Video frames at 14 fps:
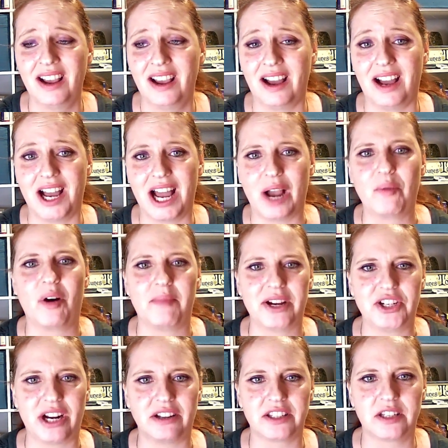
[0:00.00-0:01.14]
I want my
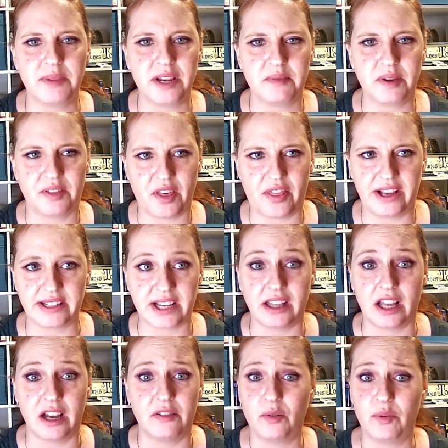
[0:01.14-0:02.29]
channel to be about the things I
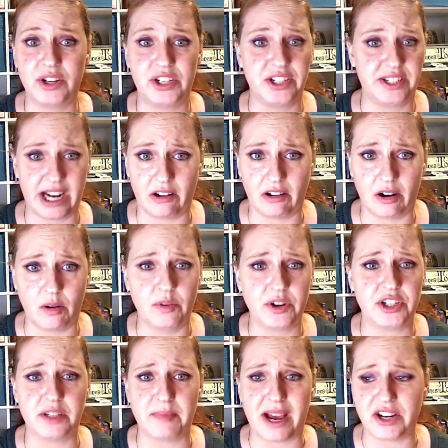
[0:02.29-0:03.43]
love, which is tarot,
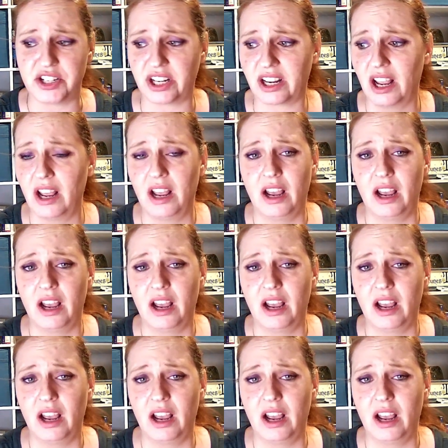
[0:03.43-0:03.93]
which is magic,